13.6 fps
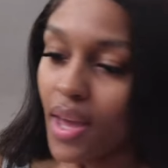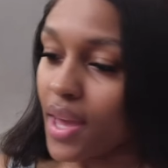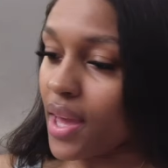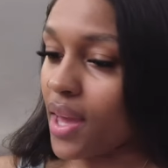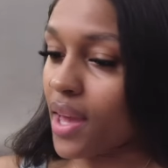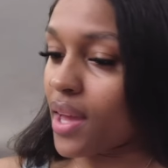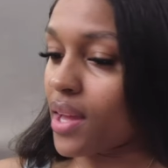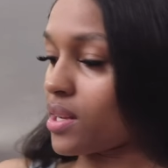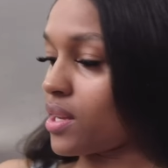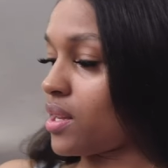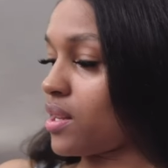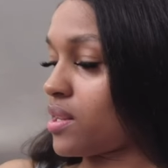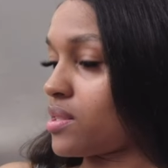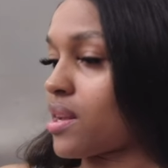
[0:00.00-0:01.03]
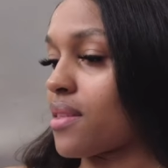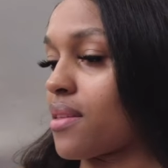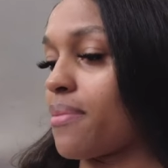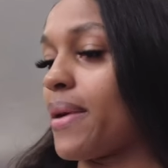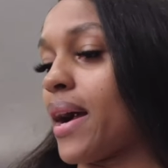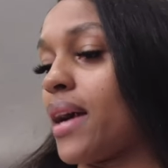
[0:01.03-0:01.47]
And in this
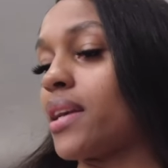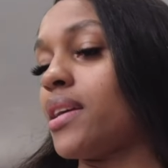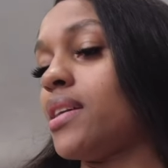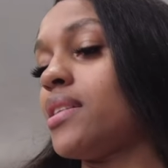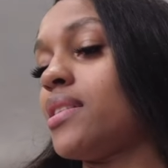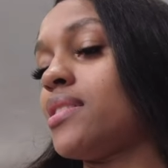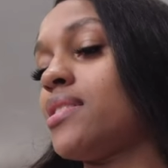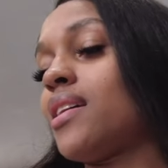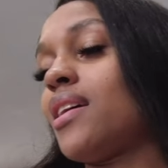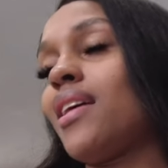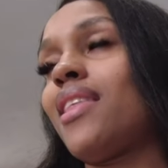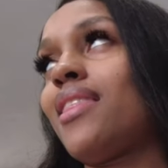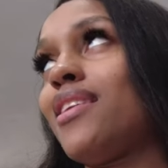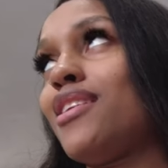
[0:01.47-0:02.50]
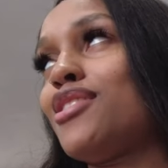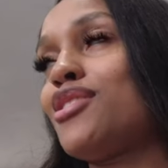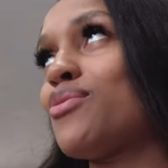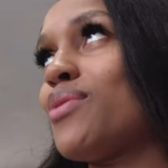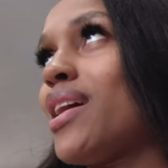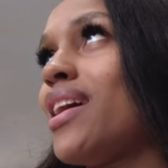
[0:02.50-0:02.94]
other package,
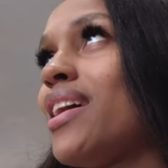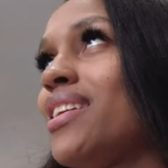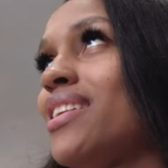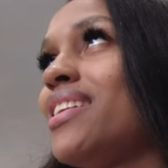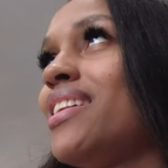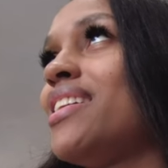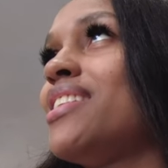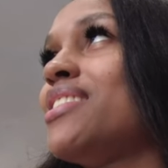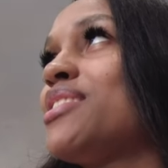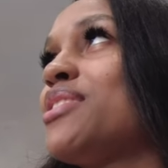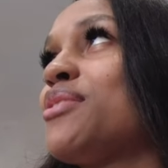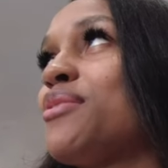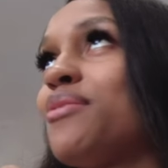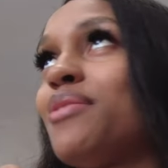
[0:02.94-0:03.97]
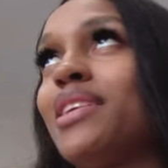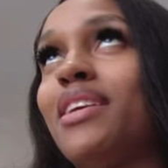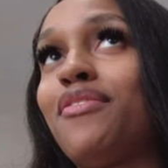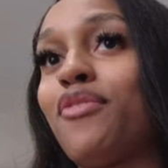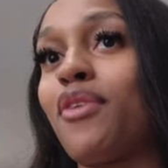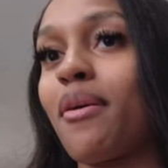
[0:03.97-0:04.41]
this one is
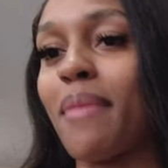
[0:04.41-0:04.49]
really for